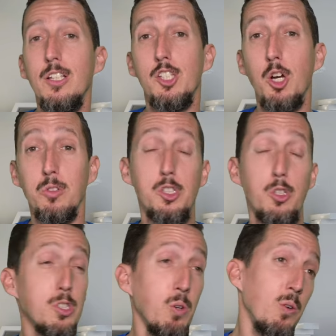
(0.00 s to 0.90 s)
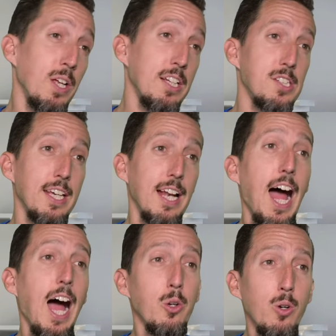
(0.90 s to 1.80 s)
So Susan wrote in and said,
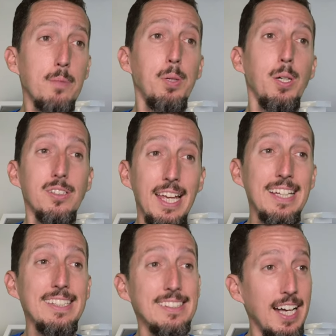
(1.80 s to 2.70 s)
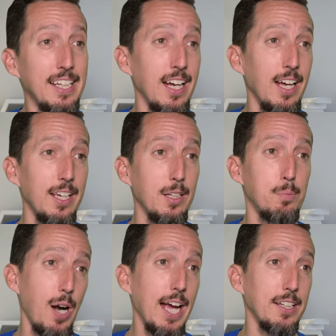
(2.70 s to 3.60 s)
how do I play like I
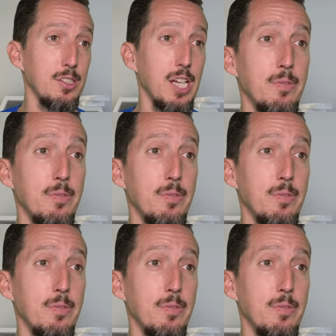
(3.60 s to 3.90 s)
practice?